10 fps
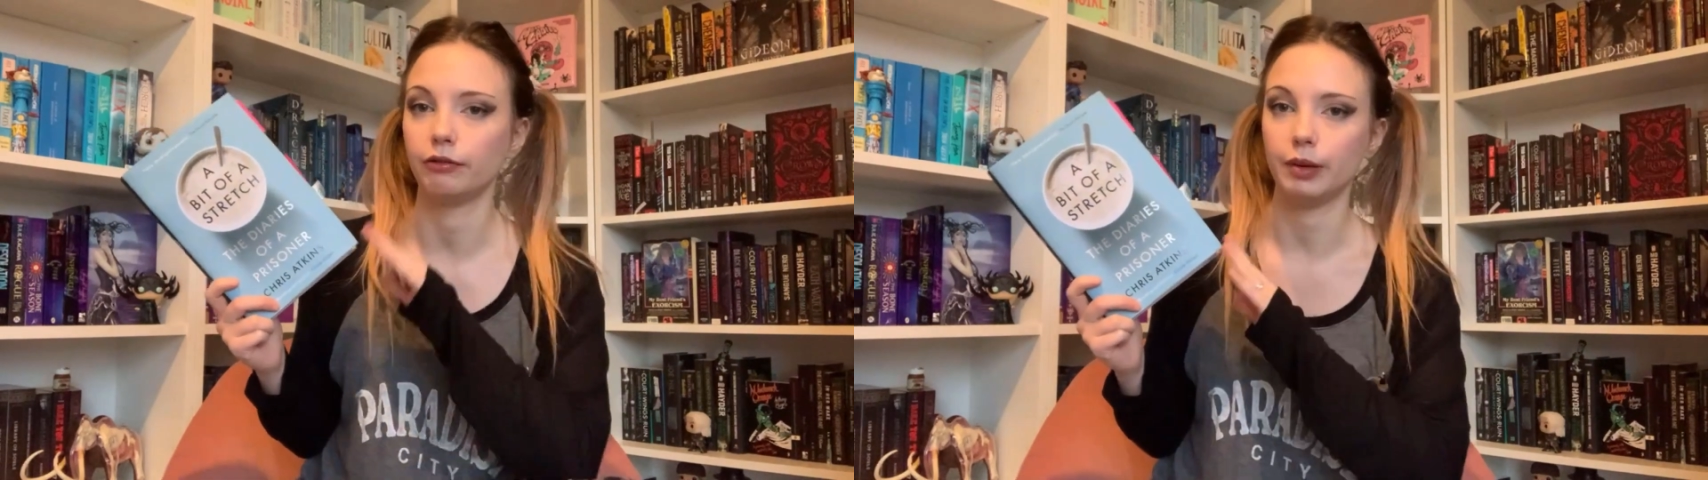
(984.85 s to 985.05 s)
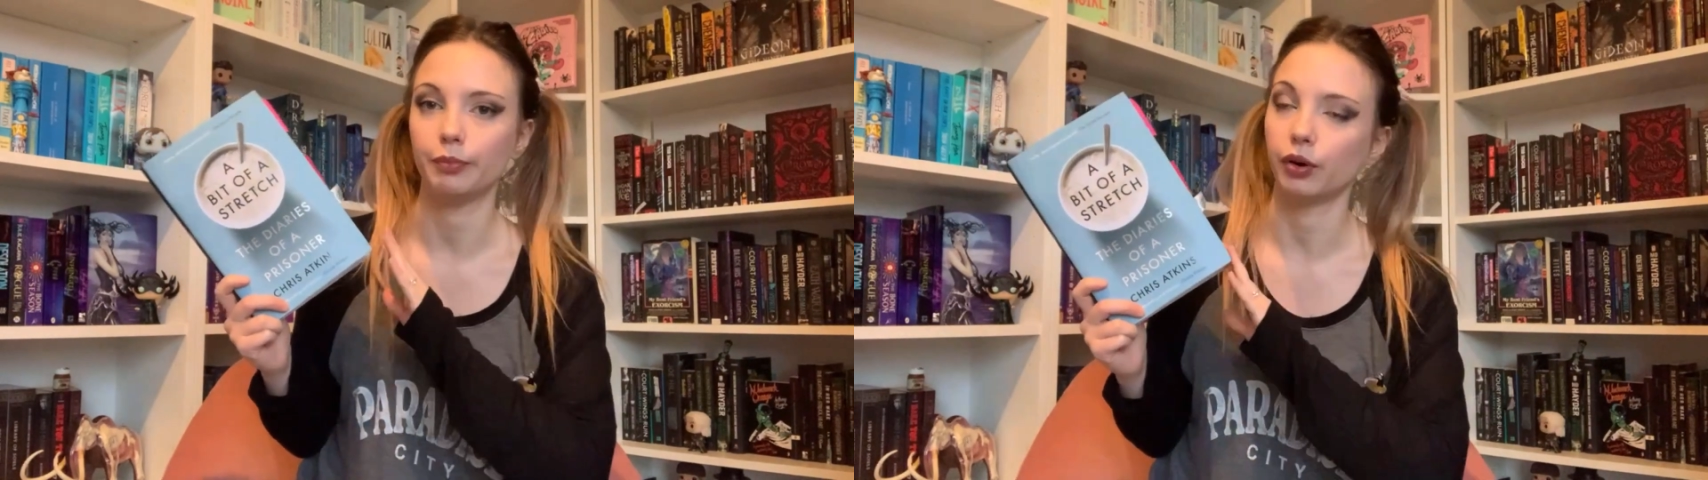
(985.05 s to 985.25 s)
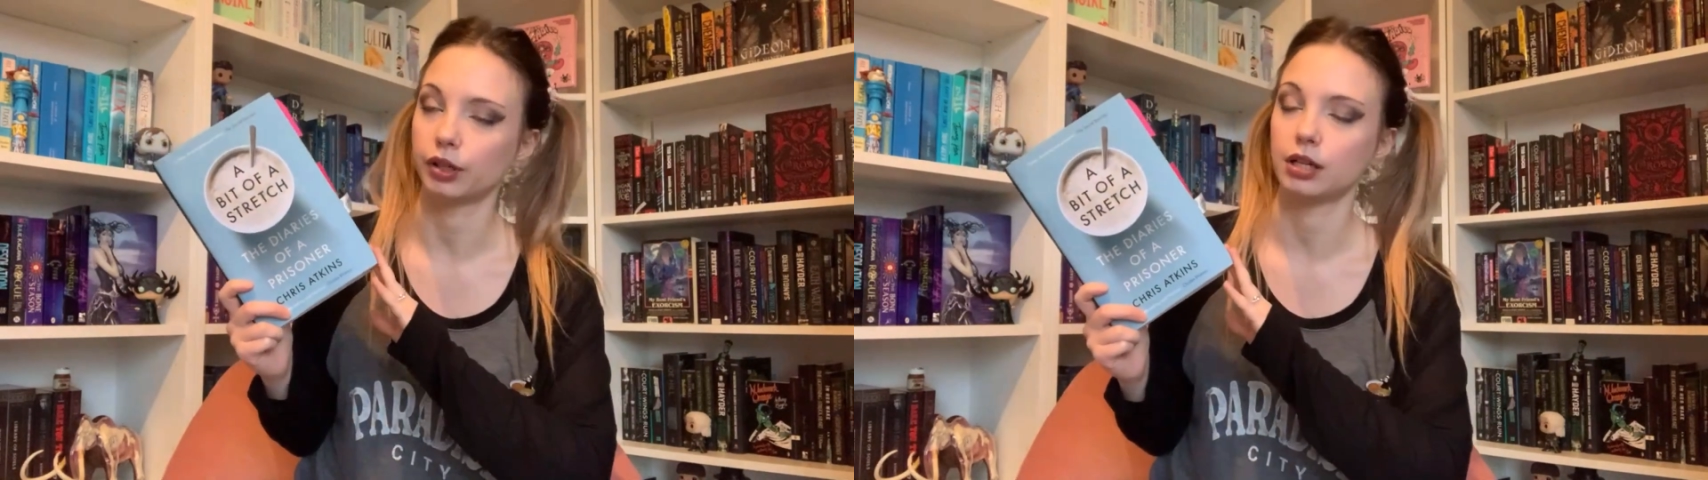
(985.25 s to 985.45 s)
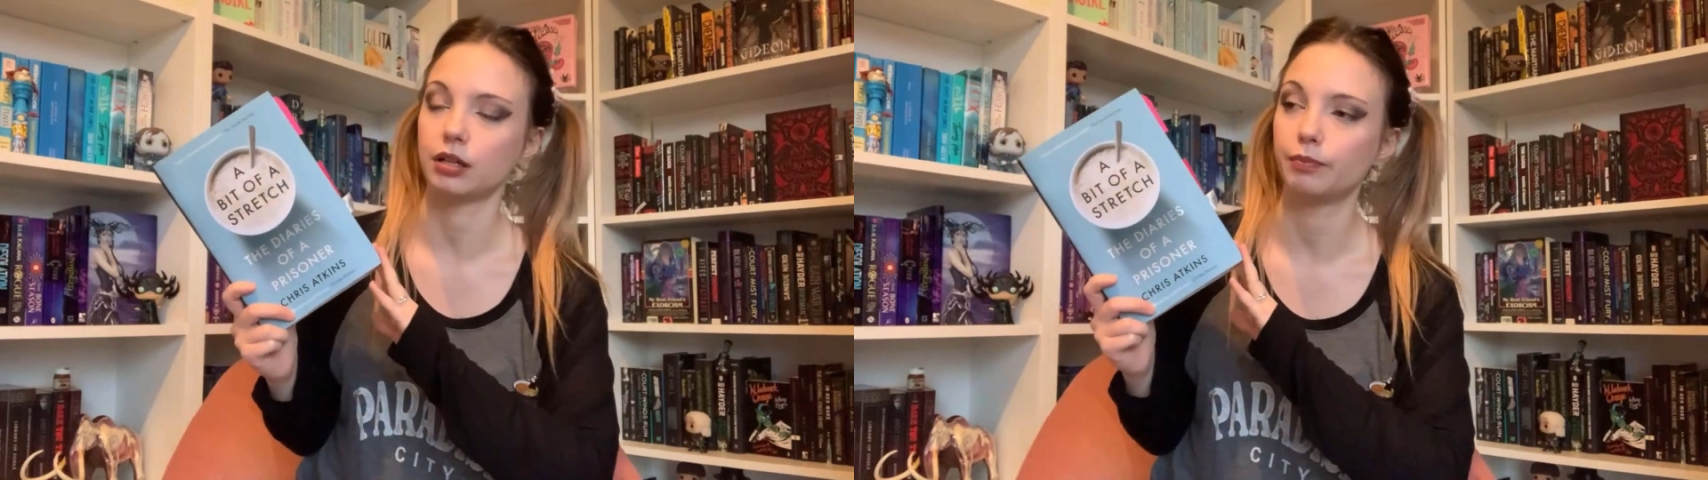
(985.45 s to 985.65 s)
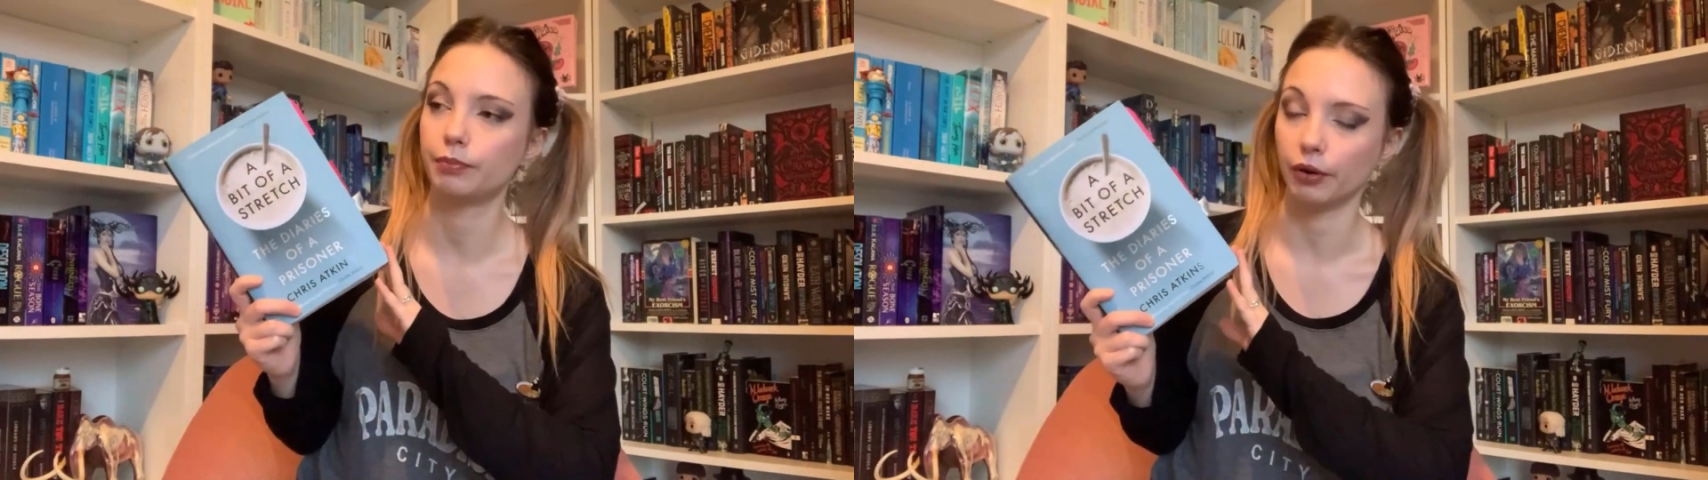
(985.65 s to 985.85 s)
important
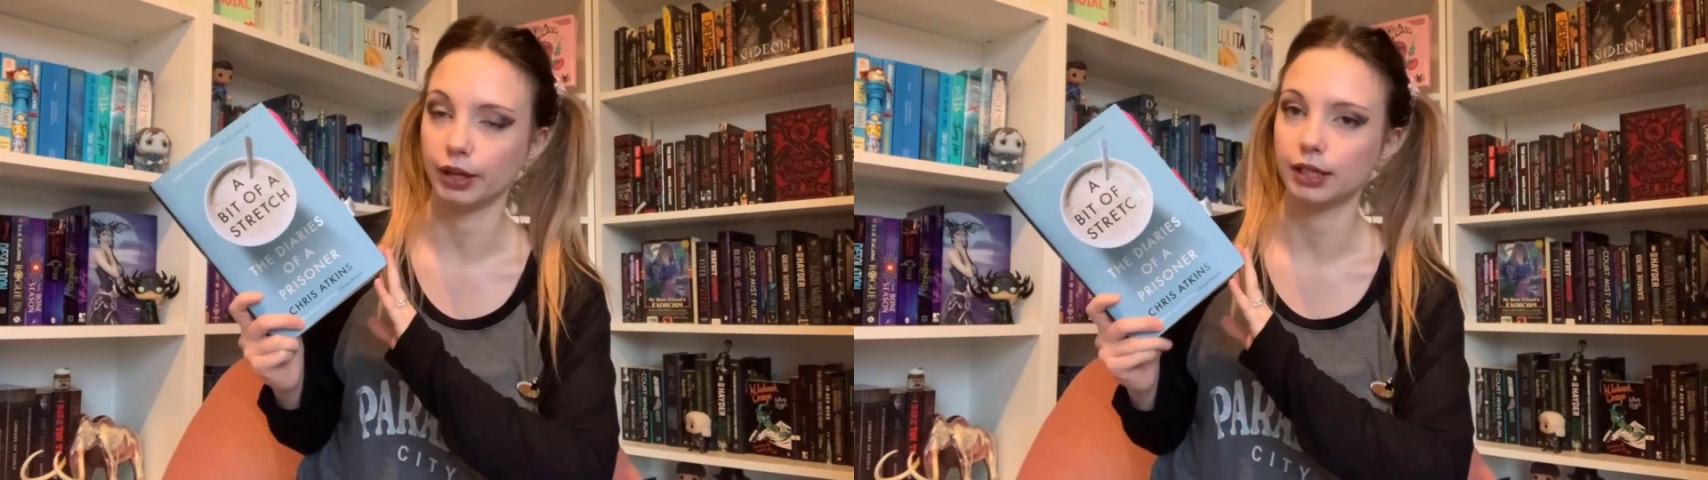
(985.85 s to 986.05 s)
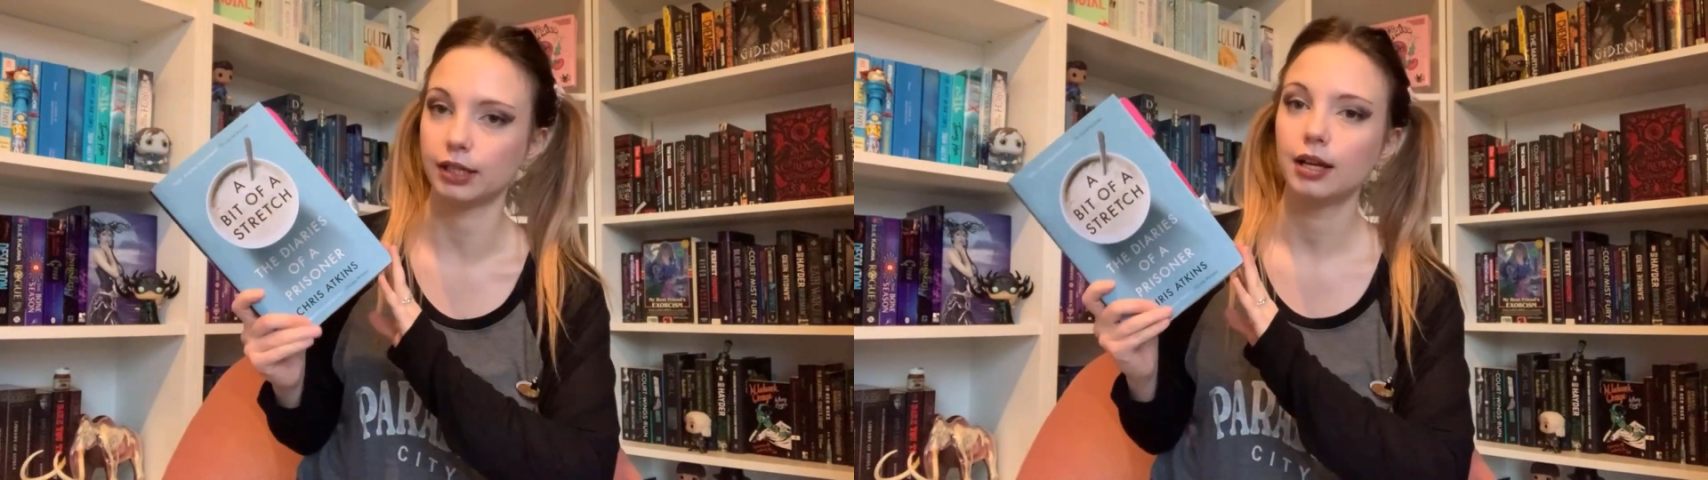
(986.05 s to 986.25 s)
point.